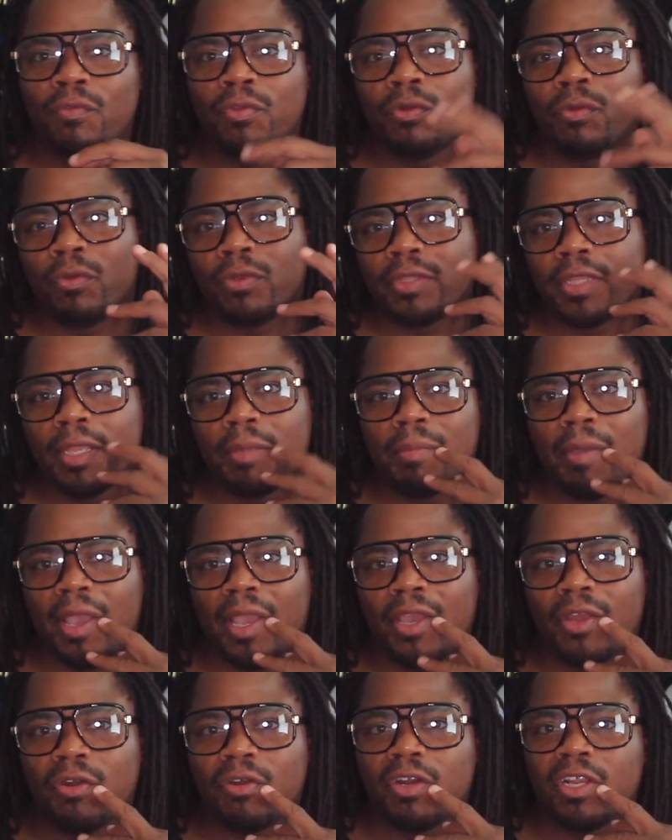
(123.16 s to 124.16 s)
if you know anything
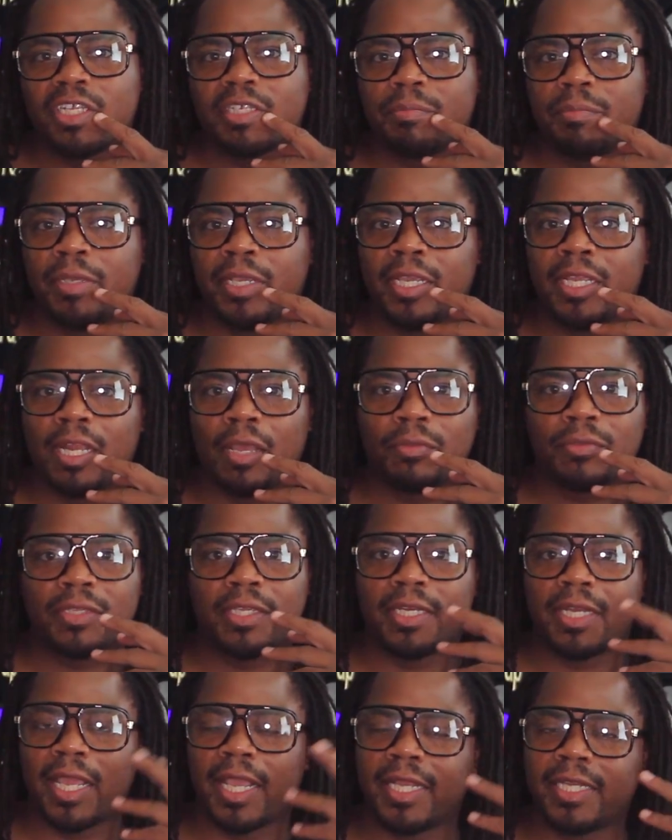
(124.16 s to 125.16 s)
about internet speed, I was
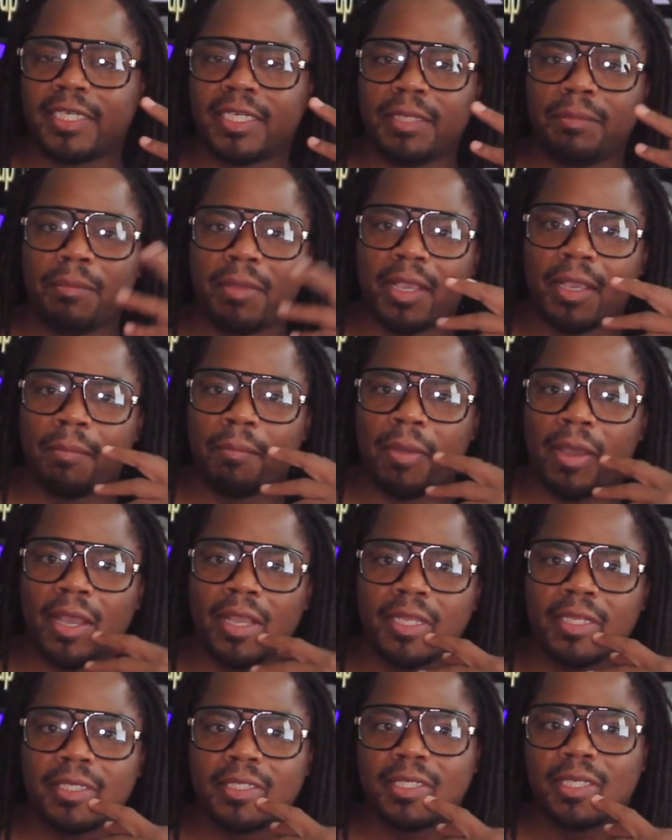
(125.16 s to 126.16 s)
getting 18
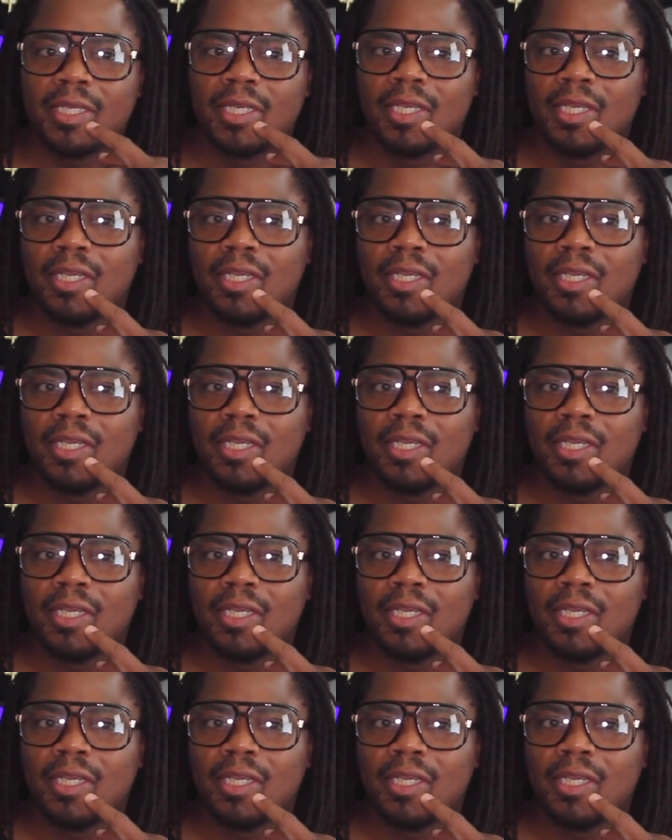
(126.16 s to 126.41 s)
megabytes